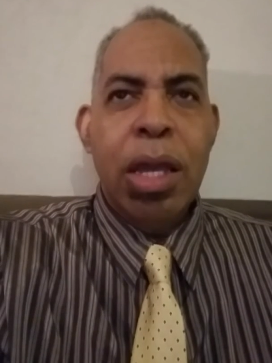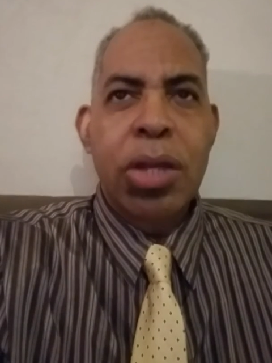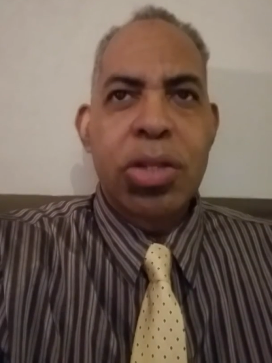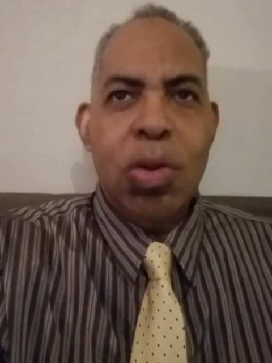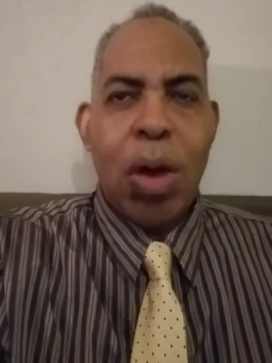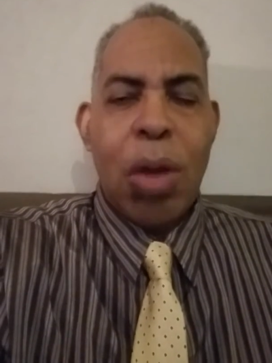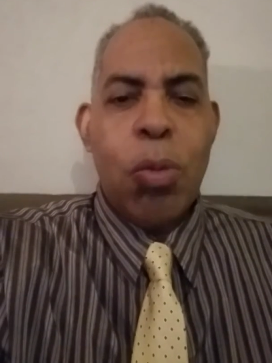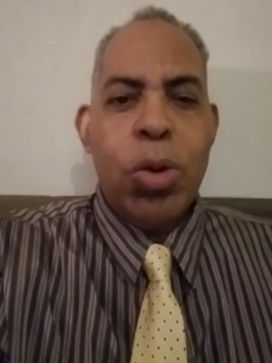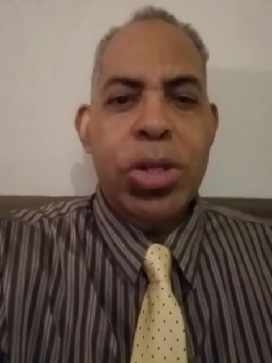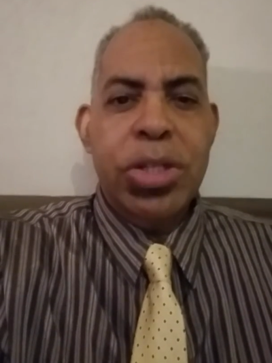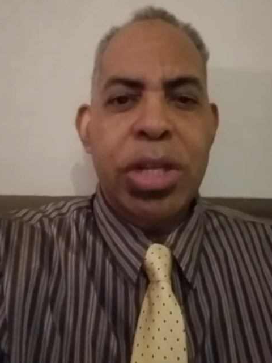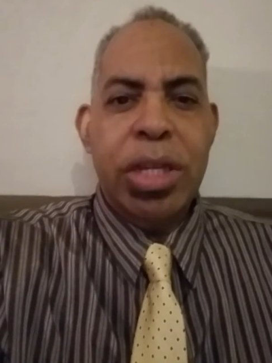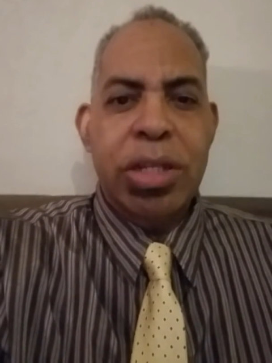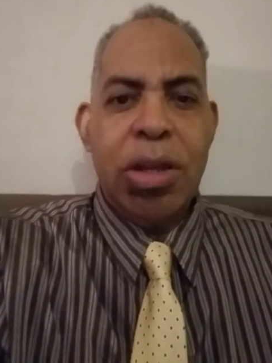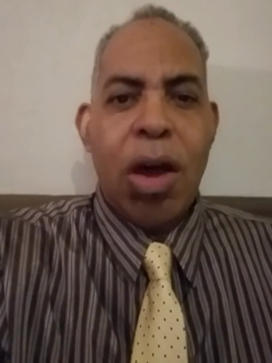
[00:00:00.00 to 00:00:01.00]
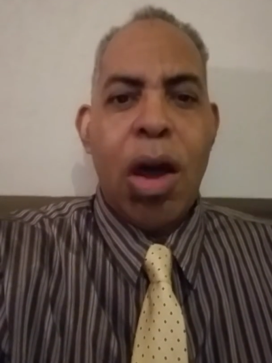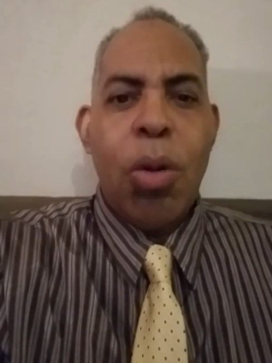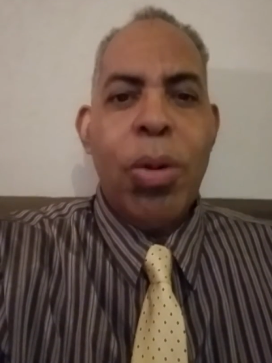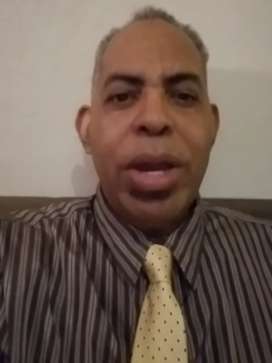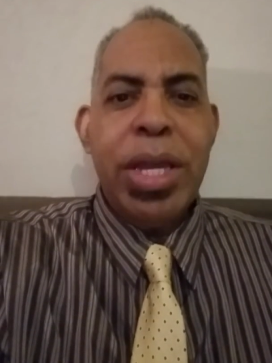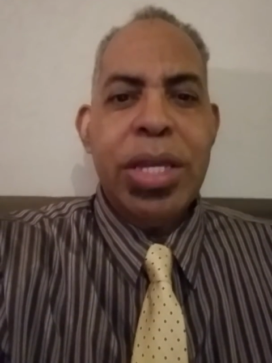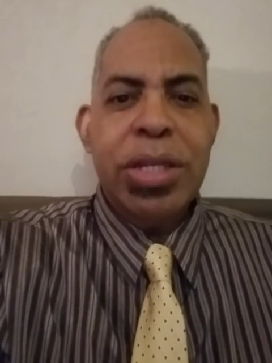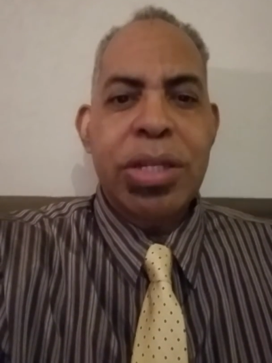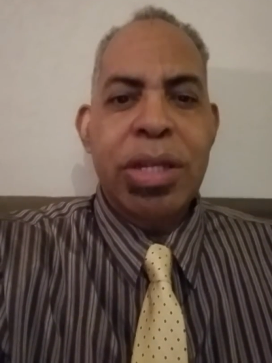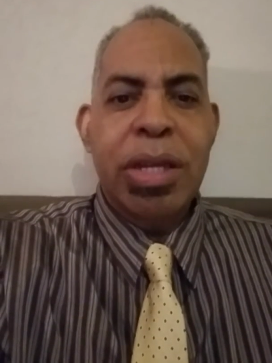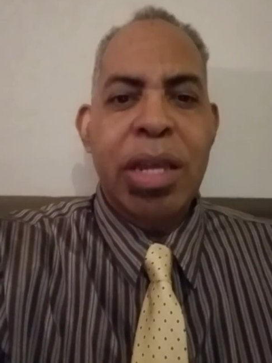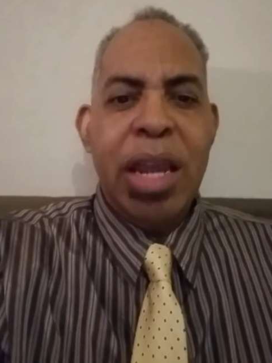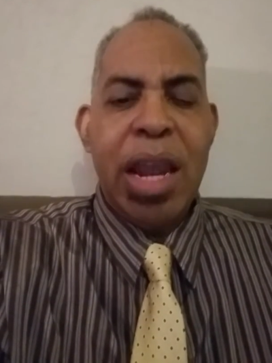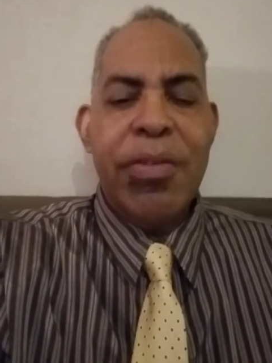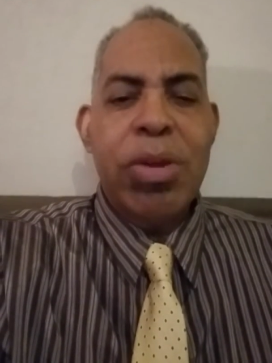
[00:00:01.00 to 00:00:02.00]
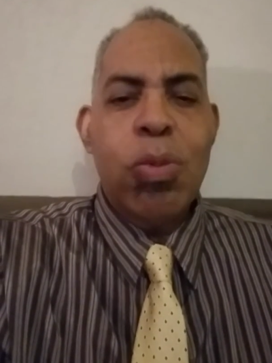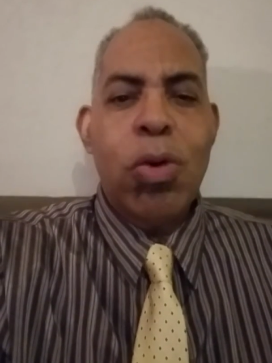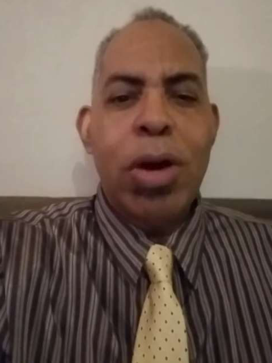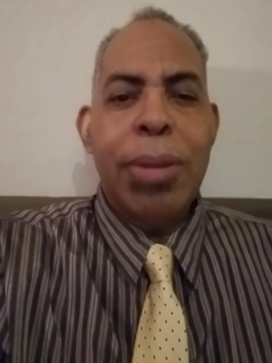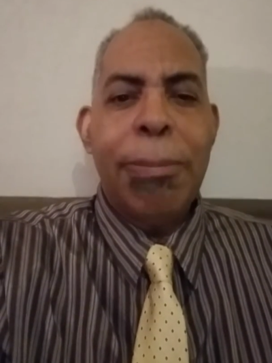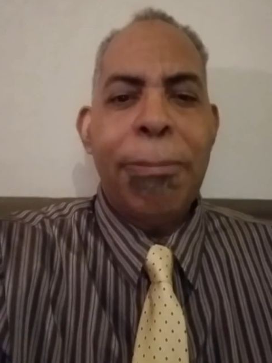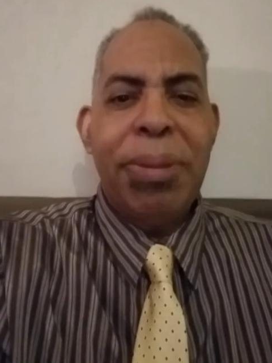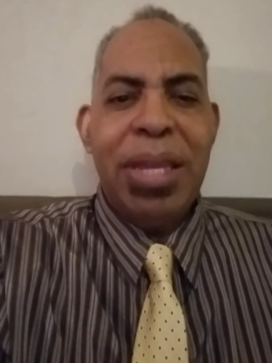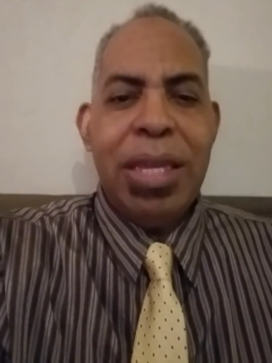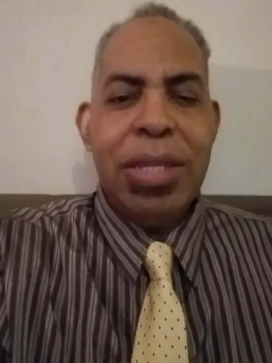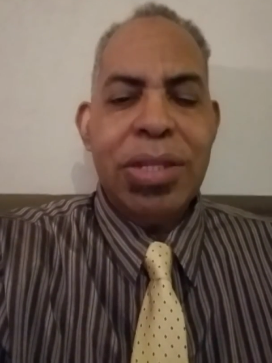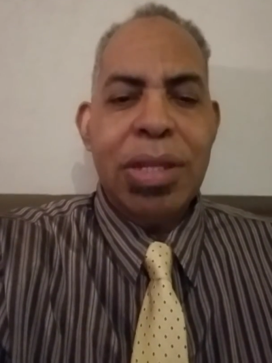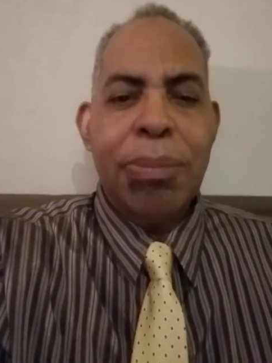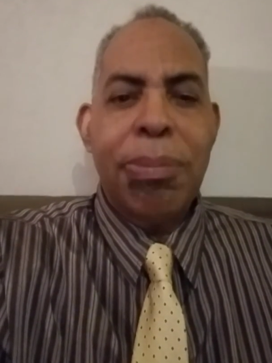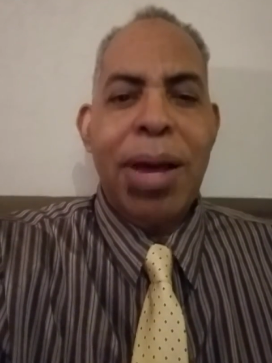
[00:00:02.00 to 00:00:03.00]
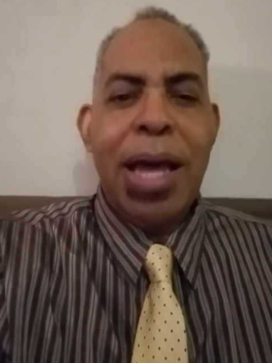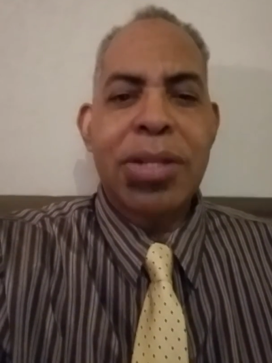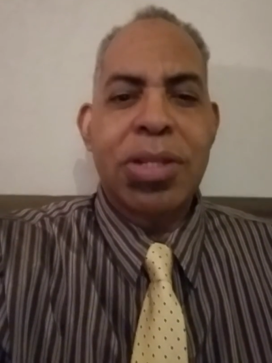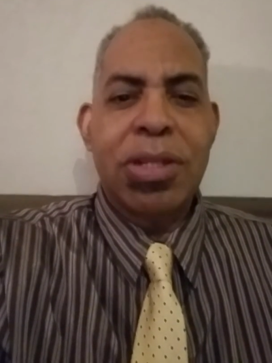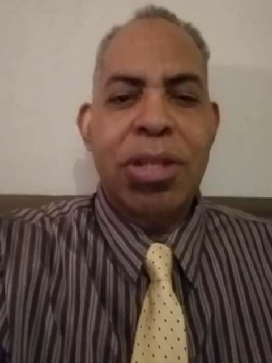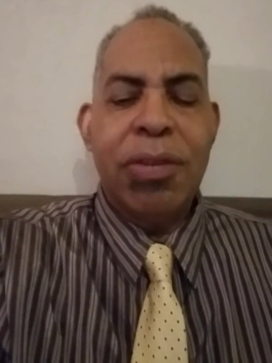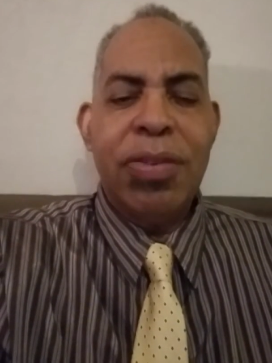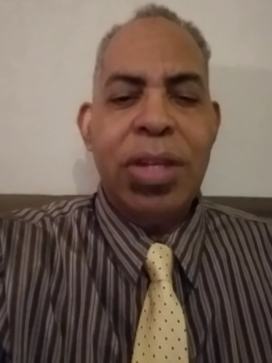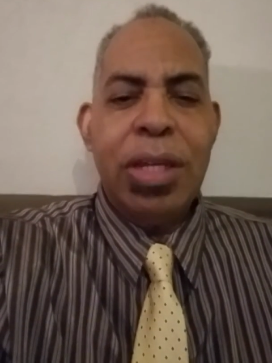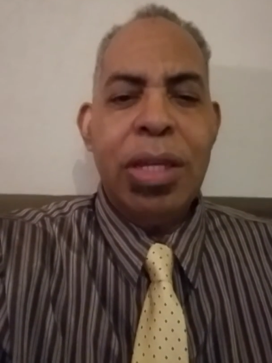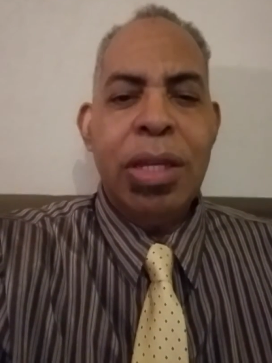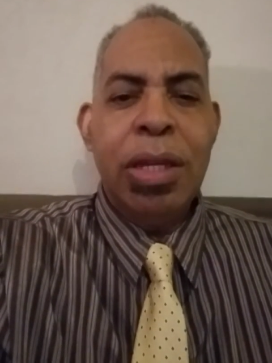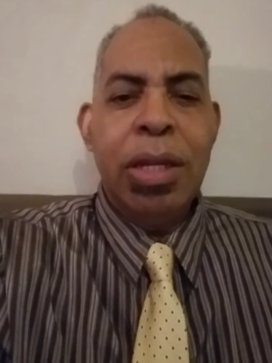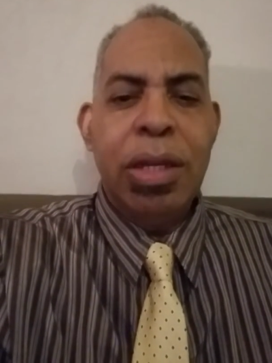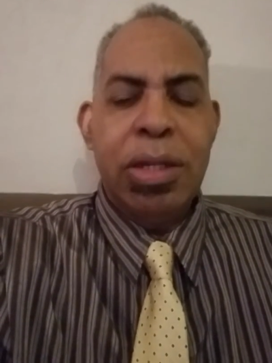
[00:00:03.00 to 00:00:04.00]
So I wish, as always, everyone peace and positivity.